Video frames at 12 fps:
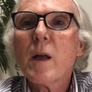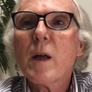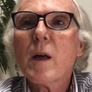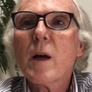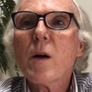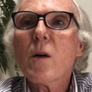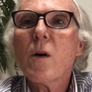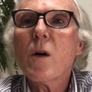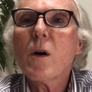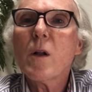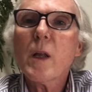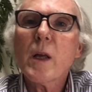
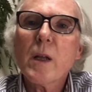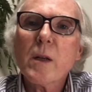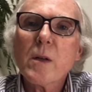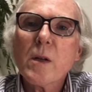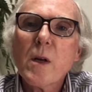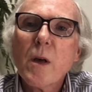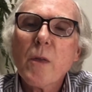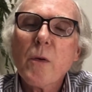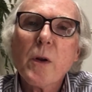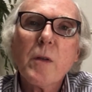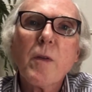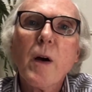alcohol and
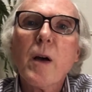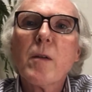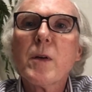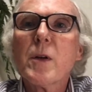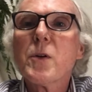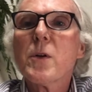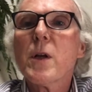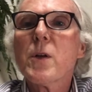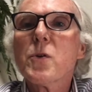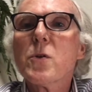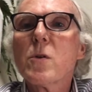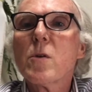35
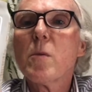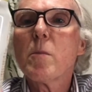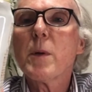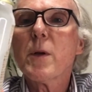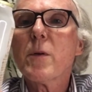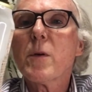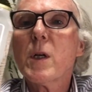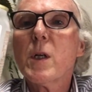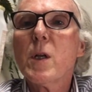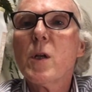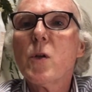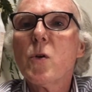international
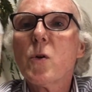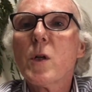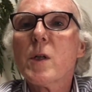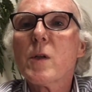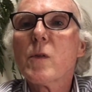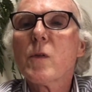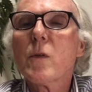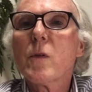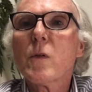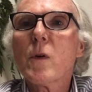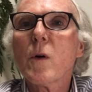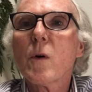bittering units.
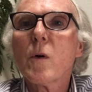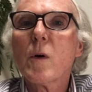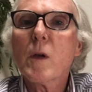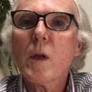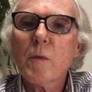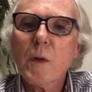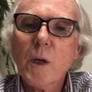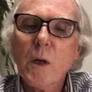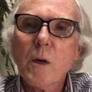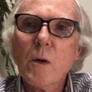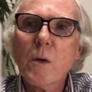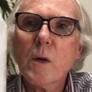So give it a
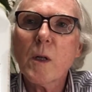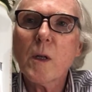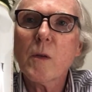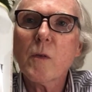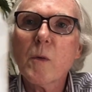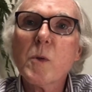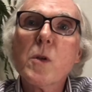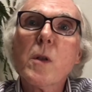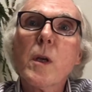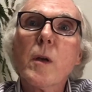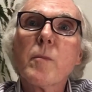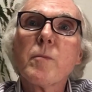go and see what you
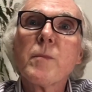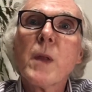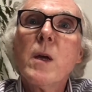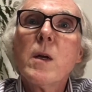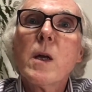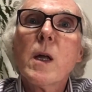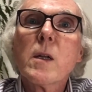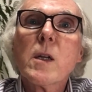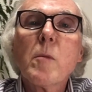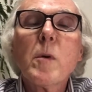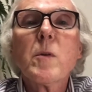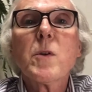think. And tell
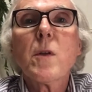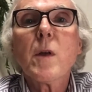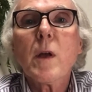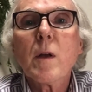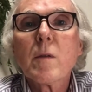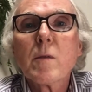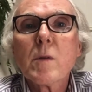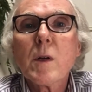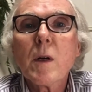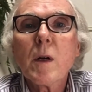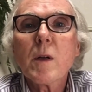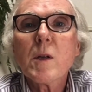me what you think.
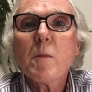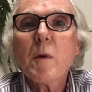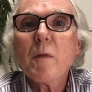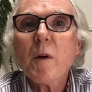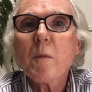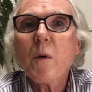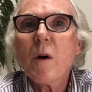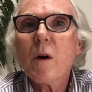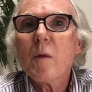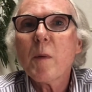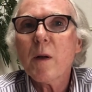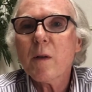Tell me if I'm wrong
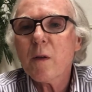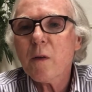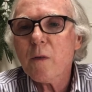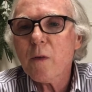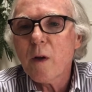about this